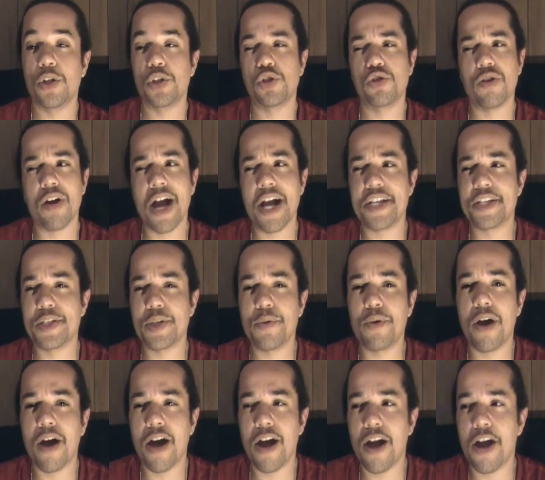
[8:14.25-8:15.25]
tried
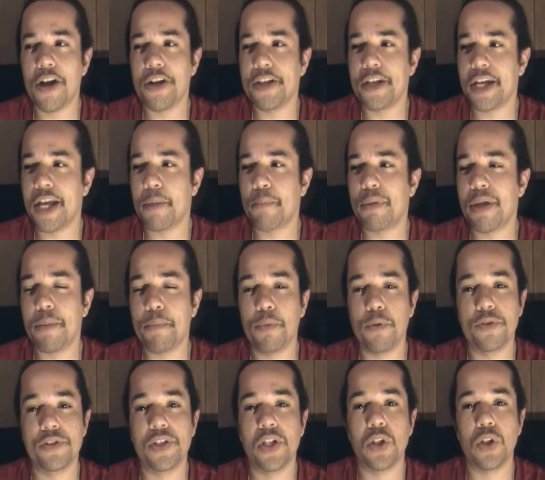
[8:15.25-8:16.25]
so hard to get
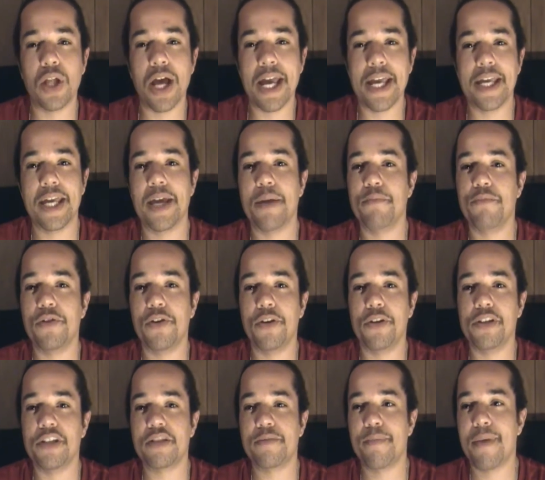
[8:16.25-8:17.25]
people to like him
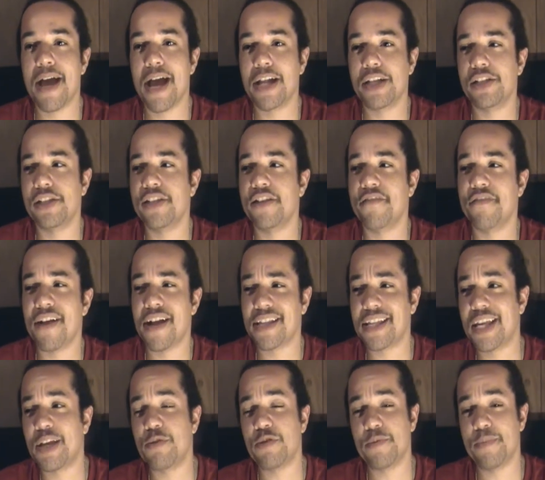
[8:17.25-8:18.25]
during this match and the
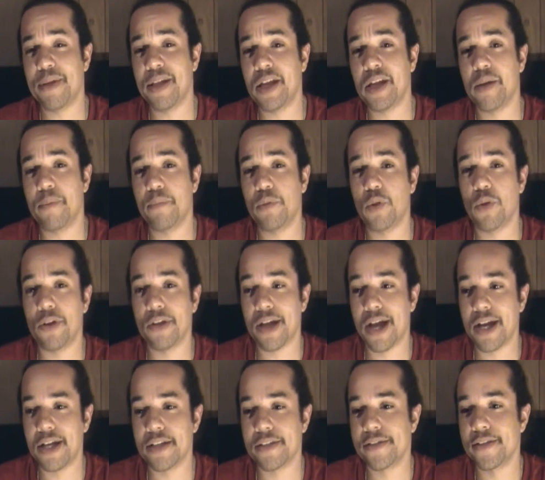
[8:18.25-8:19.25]
fact that he was beating up
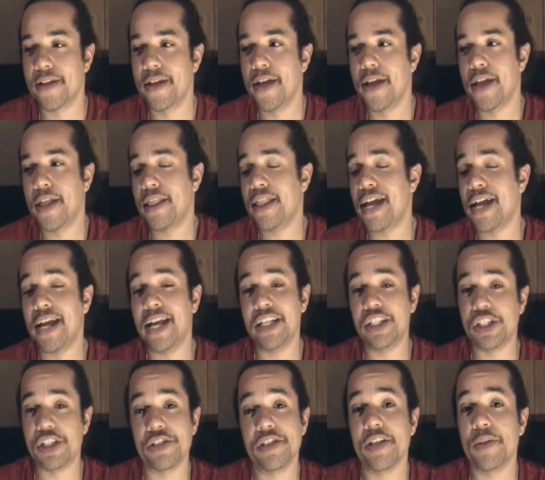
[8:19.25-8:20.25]
Laurinaitis that
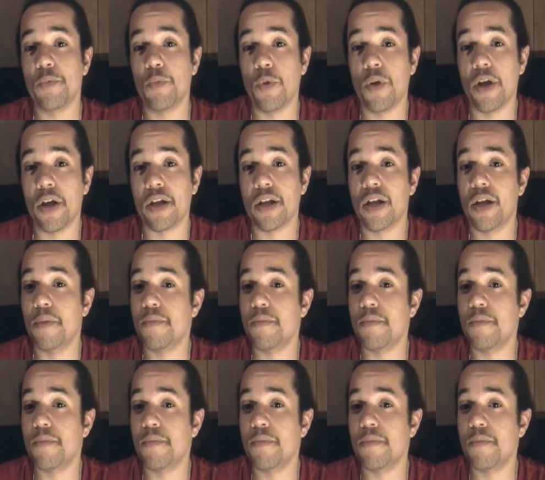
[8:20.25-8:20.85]
it just didn't work.